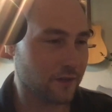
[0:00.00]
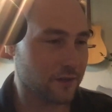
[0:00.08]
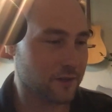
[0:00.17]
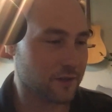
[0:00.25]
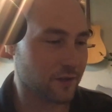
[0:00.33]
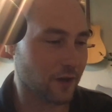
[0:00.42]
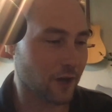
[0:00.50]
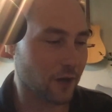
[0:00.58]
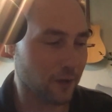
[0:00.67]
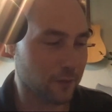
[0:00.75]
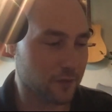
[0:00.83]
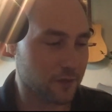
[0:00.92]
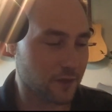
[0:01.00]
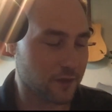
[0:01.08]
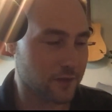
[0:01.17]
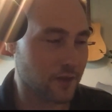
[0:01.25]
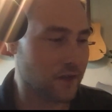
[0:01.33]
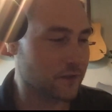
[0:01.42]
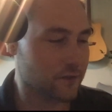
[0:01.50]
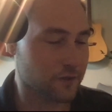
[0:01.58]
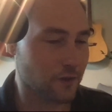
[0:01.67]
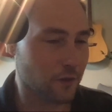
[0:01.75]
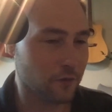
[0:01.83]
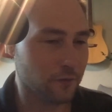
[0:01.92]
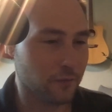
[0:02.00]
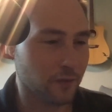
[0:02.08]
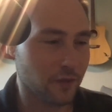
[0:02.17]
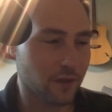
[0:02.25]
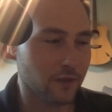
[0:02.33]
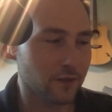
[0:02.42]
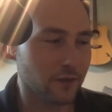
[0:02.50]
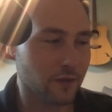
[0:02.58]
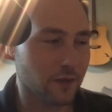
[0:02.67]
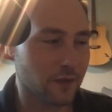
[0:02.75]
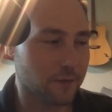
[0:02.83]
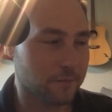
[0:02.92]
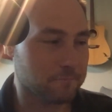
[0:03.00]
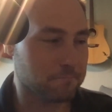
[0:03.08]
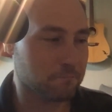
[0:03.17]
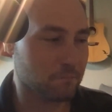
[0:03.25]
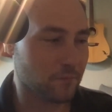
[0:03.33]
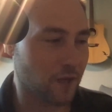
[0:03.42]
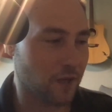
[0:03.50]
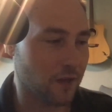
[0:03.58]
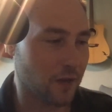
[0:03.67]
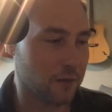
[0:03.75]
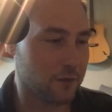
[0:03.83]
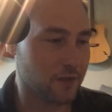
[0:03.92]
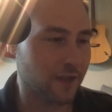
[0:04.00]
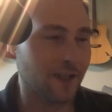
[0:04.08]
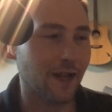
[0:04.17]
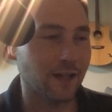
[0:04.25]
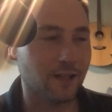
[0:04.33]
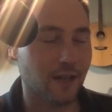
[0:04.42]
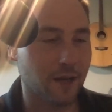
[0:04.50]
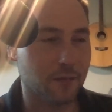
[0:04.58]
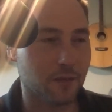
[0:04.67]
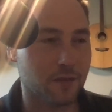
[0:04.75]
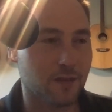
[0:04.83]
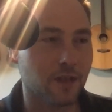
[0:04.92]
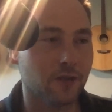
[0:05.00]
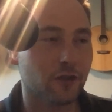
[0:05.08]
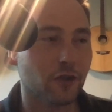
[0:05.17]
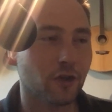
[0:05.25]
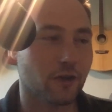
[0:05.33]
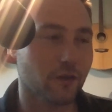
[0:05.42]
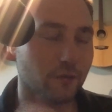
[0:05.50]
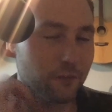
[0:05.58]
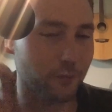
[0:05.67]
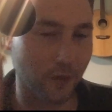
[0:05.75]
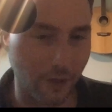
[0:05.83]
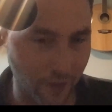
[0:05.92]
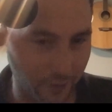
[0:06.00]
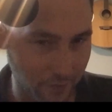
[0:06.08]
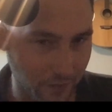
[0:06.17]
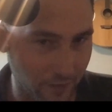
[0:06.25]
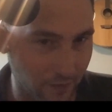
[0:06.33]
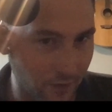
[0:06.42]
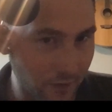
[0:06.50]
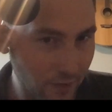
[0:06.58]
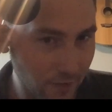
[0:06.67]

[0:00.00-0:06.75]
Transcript: this isn't 100% set in stone, but I would say 99% sure we're gonna be